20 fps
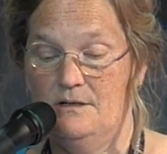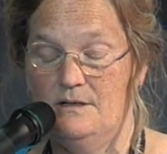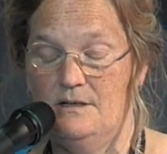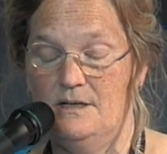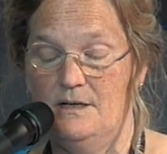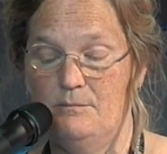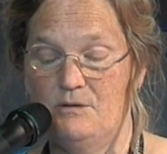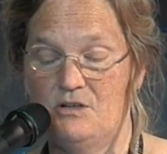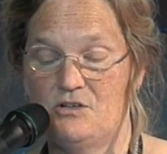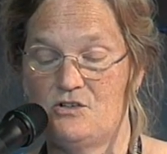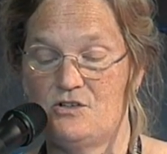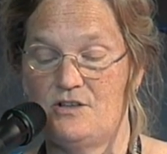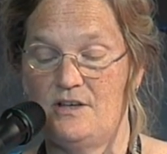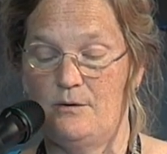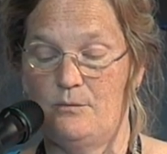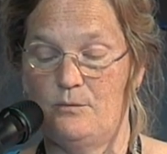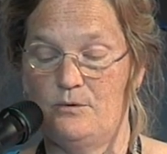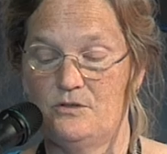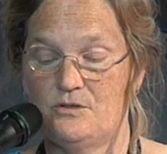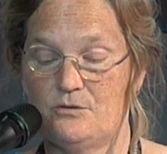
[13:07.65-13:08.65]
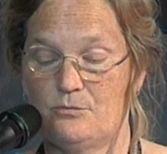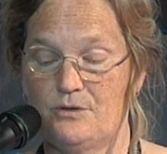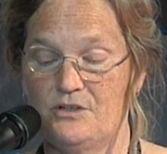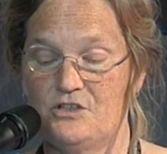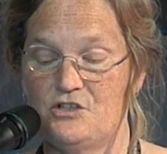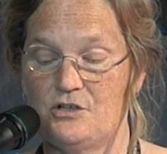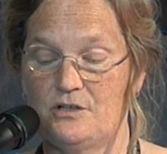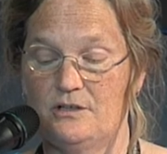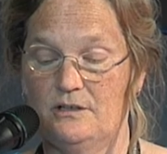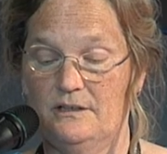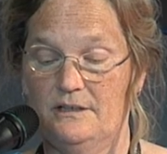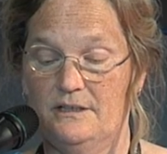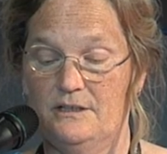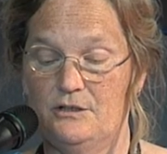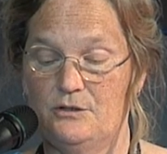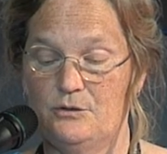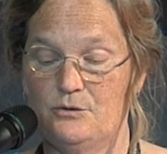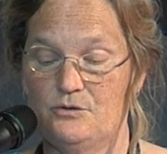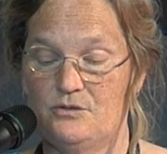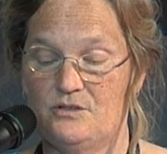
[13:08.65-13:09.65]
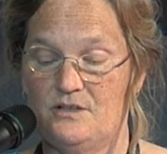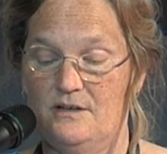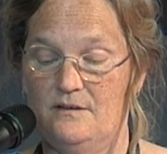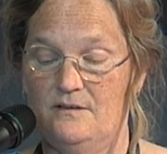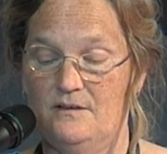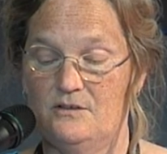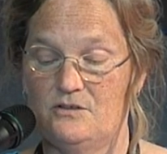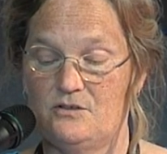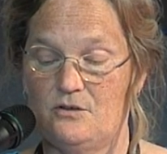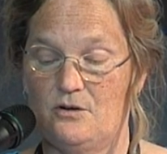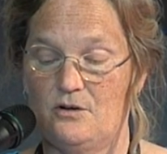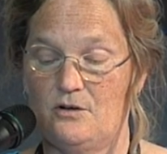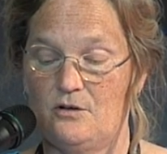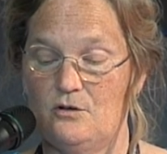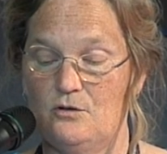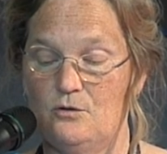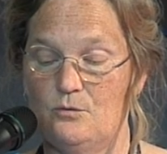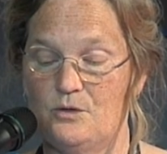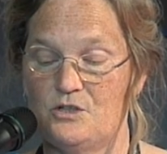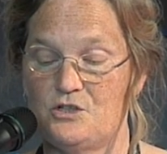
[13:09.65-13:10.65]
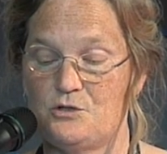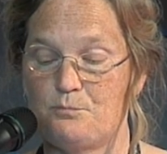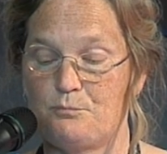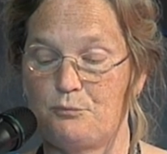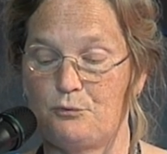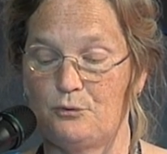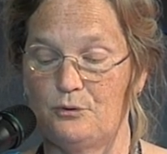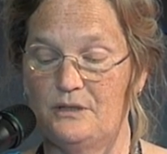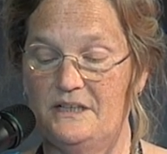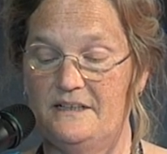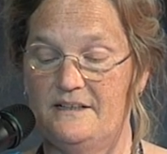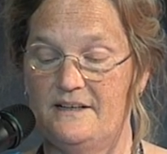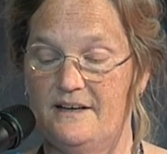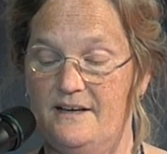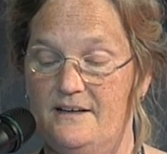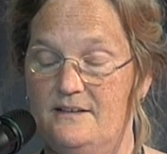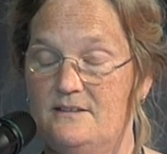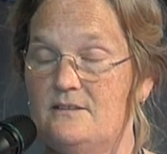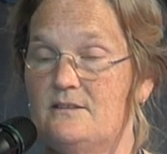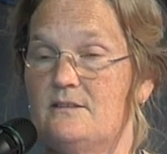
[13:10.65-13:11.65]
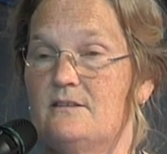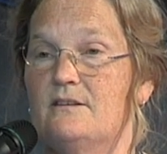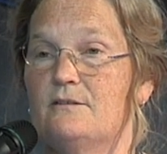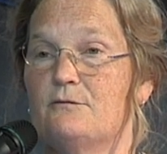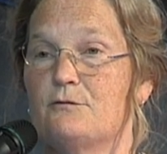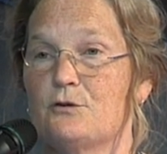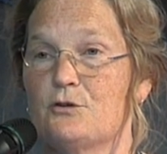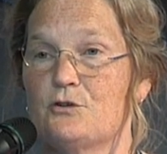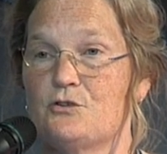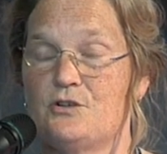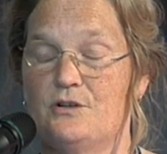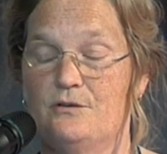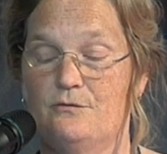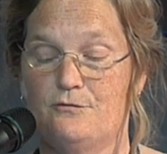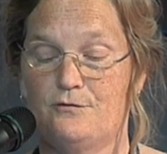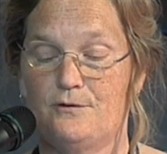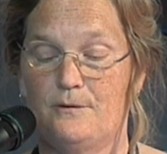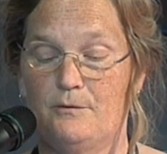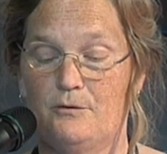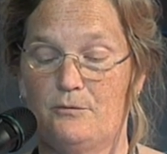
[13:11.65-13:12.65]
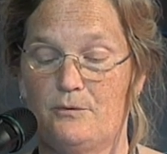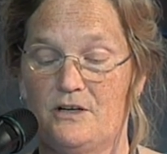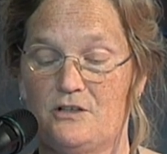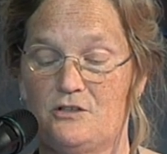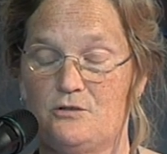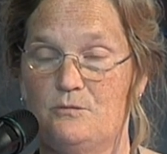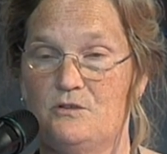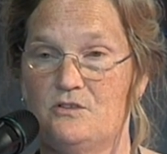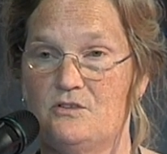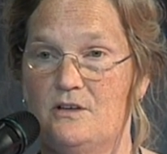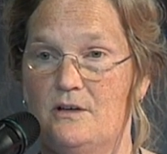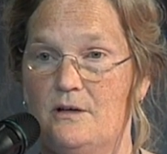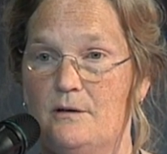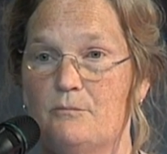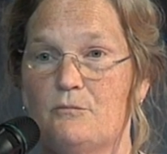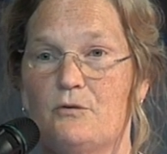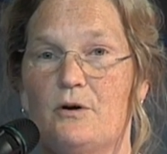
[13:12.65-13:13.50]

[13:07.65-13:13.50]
image that was originally used in this article, which predates the version from the Rijksmuseum.